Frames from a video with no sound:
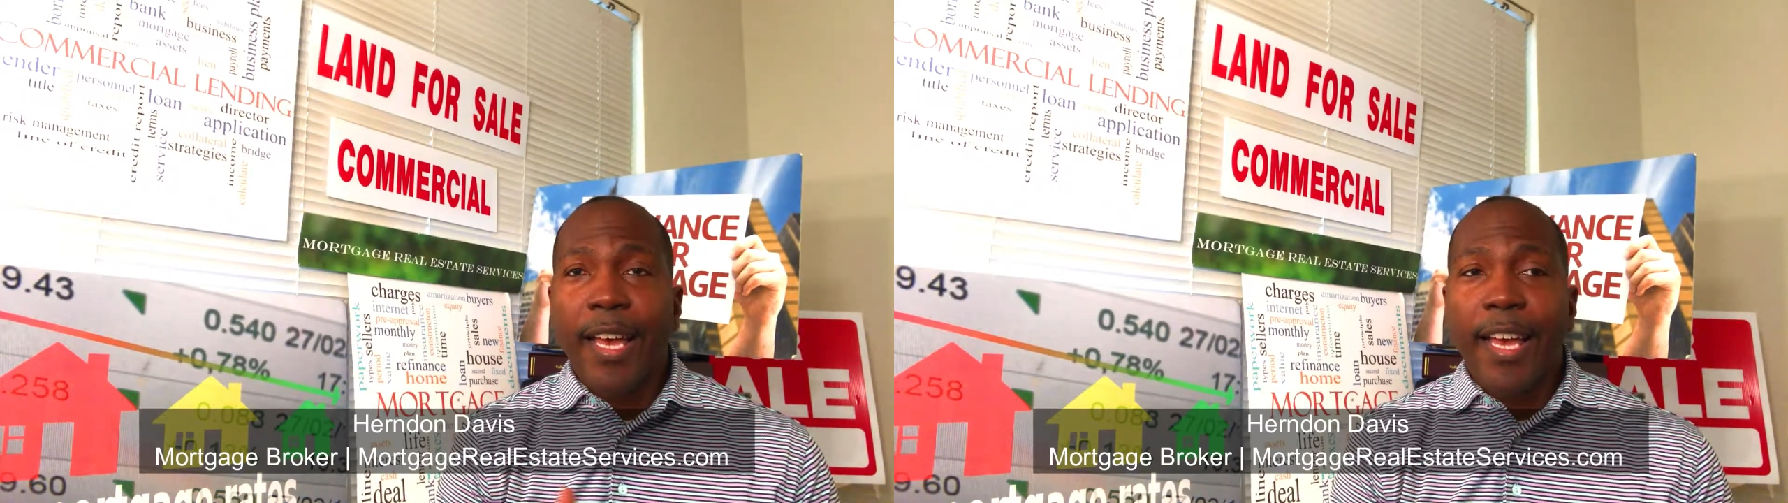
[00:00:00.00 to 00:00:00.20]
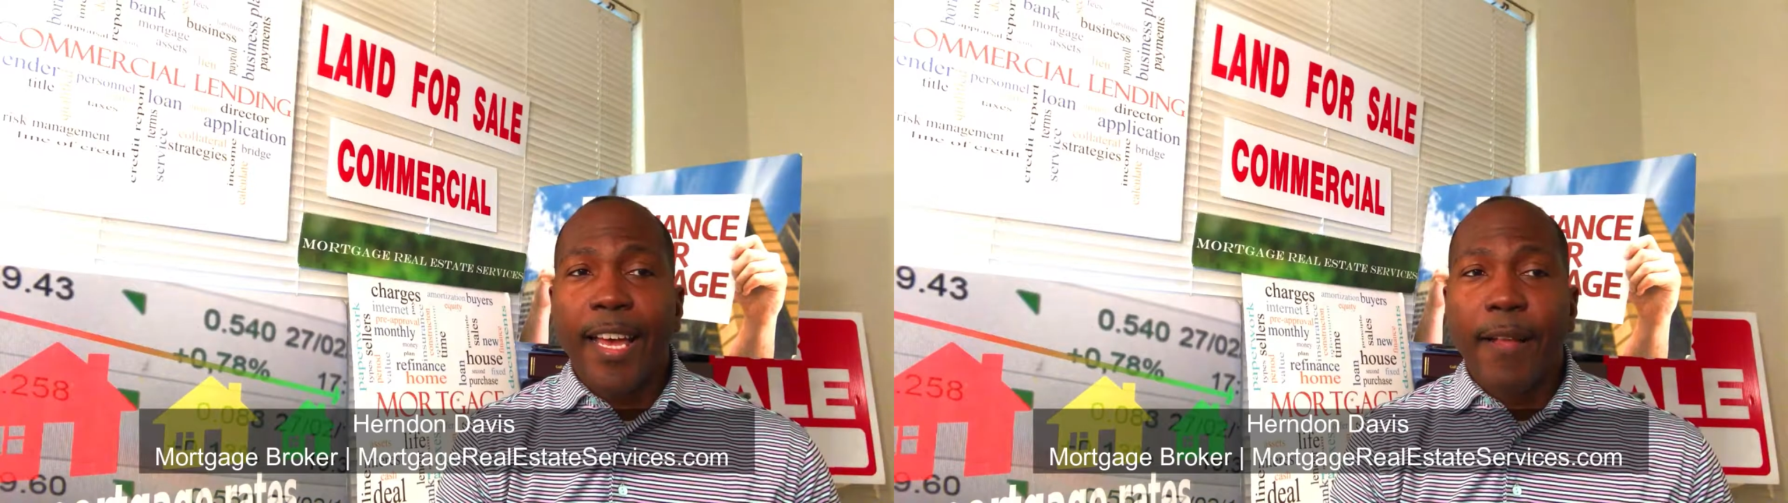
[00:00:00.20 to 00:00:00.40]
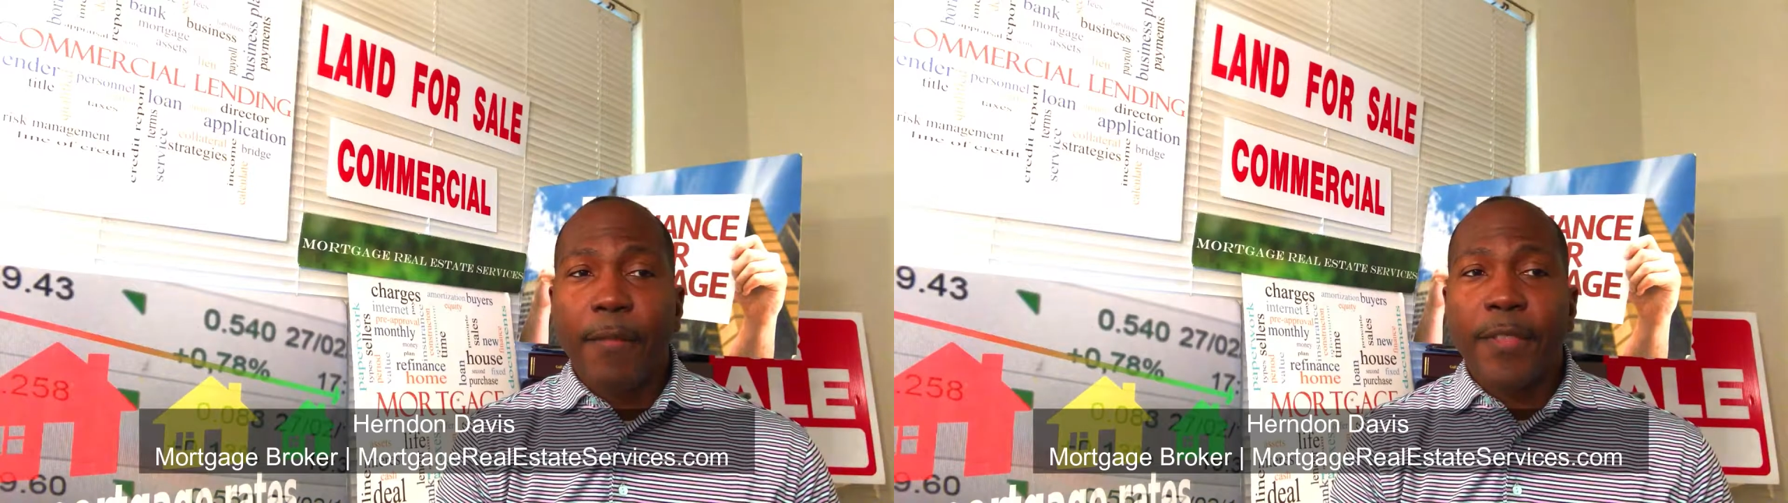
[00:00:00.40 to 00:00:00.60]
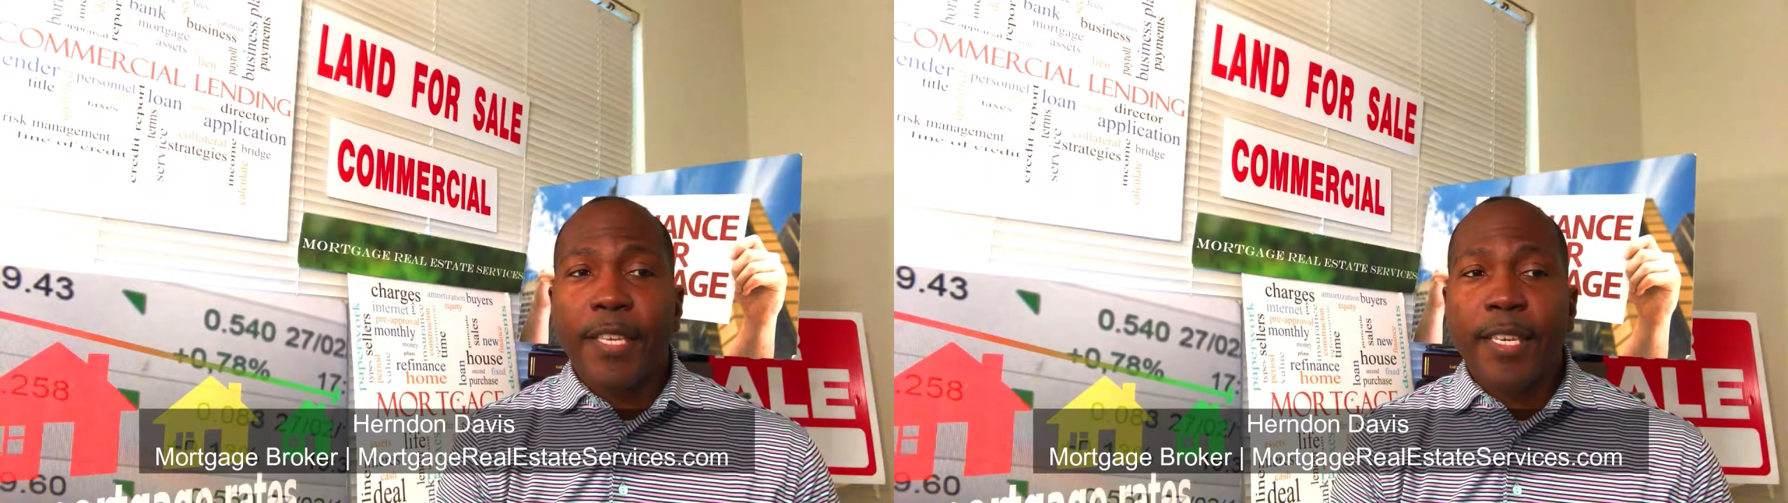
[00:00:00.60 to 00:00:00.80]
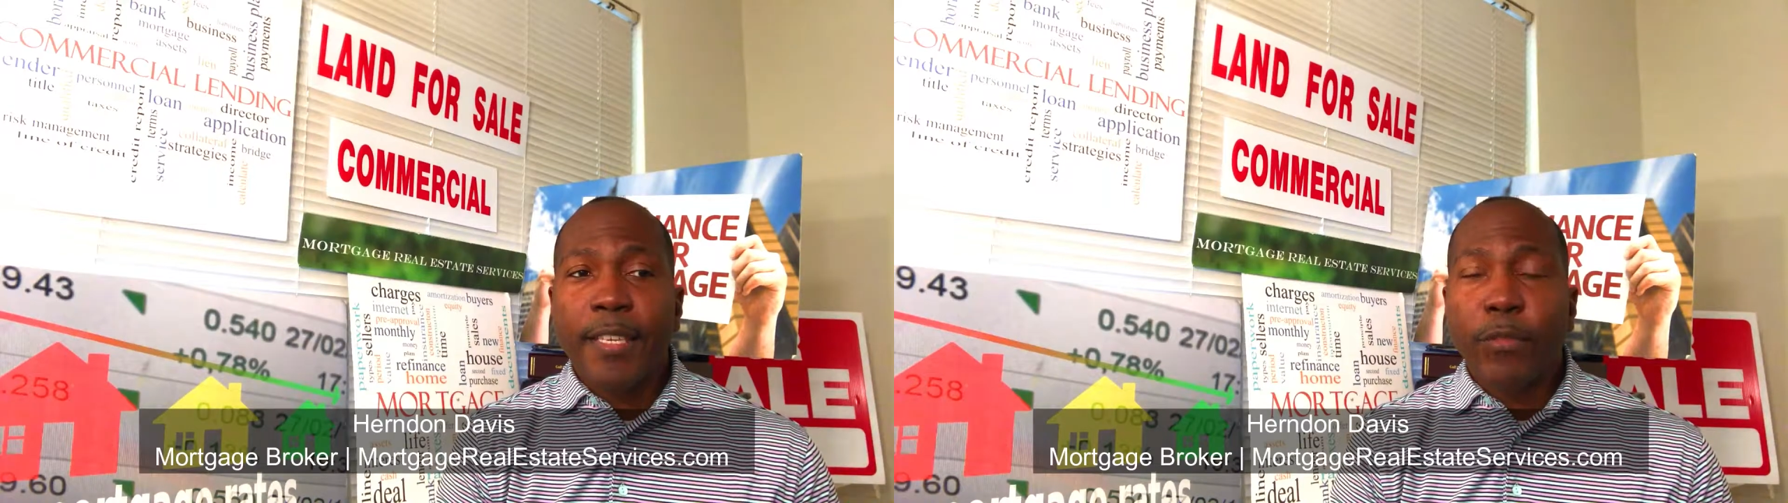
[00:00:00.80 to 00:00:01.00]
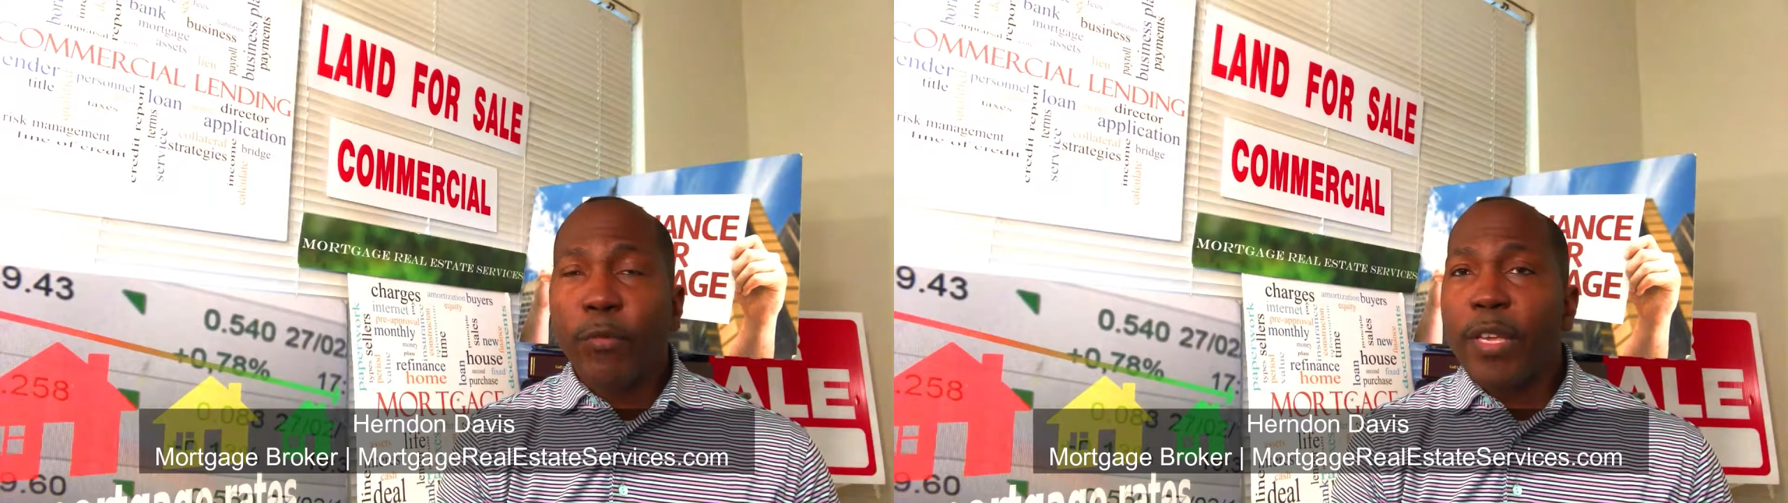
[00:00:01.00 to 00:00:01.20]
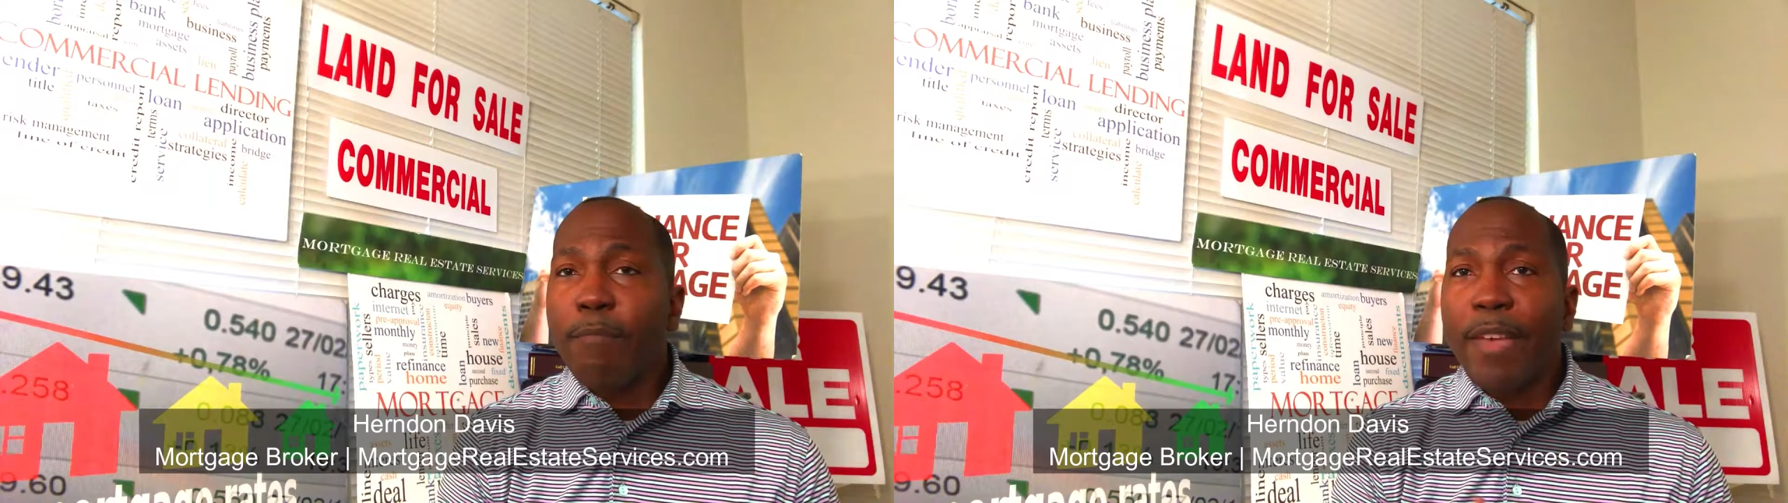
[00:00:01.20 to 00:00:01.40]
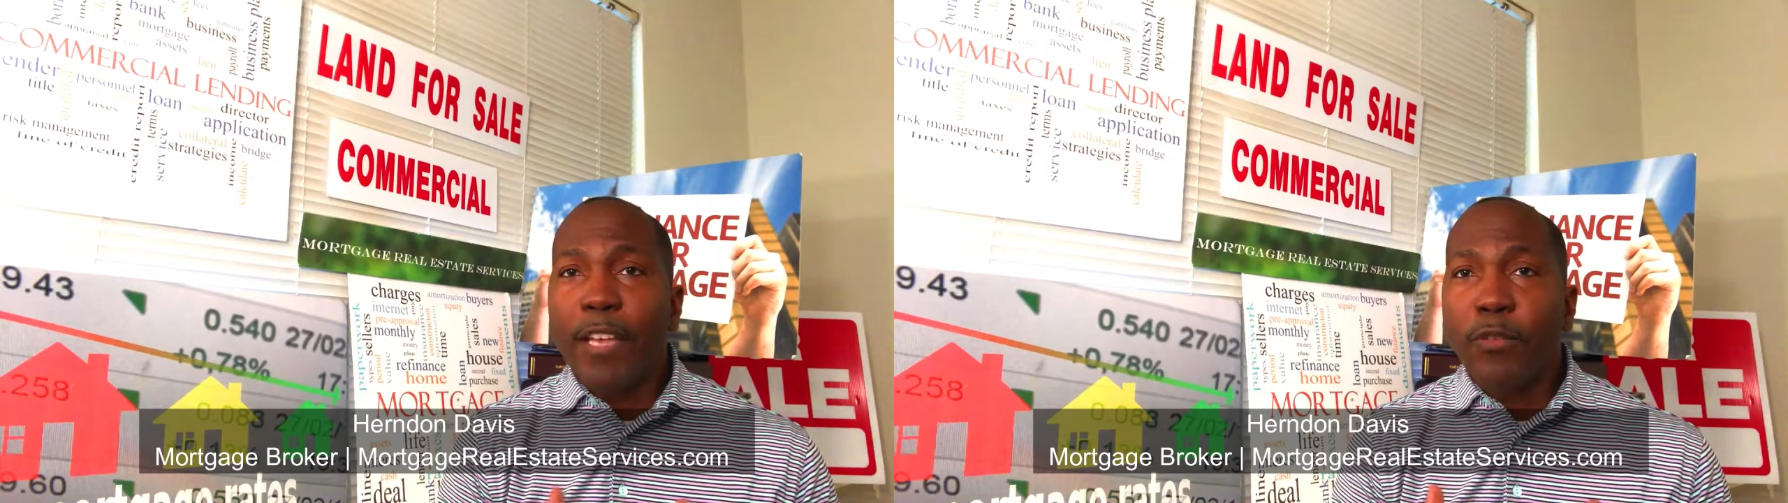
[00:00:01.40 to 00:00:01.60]
The three
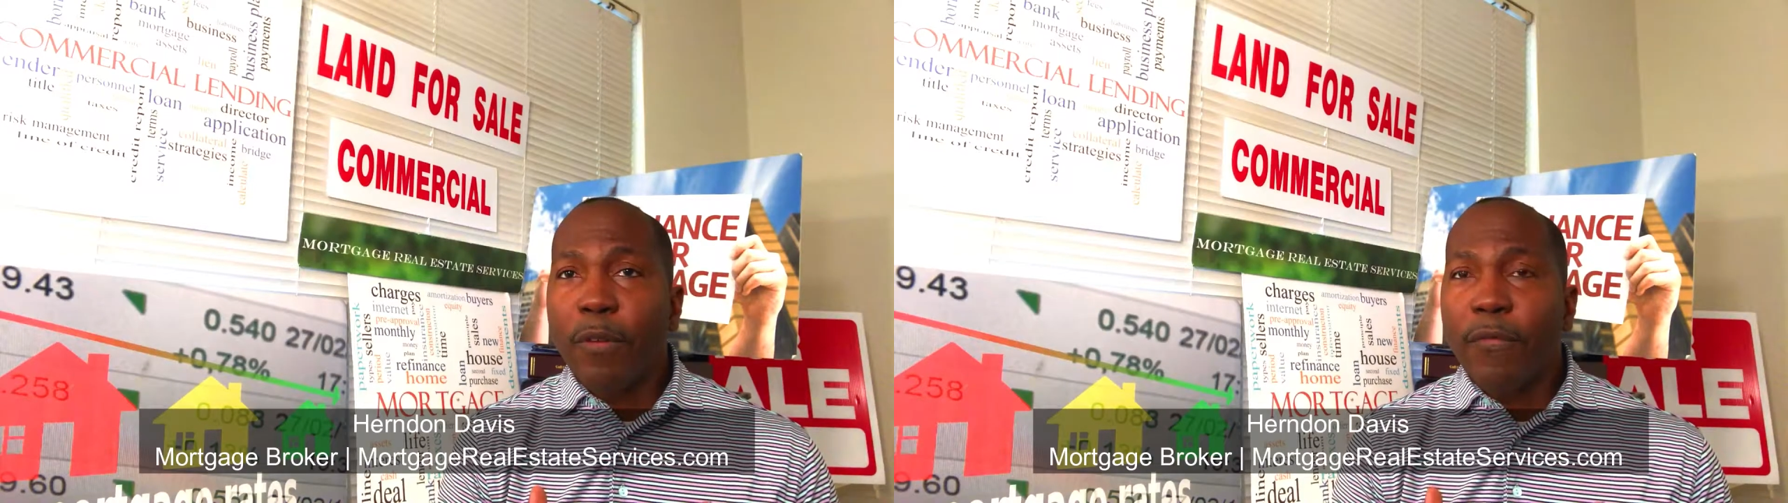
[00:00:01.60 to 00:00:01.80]
major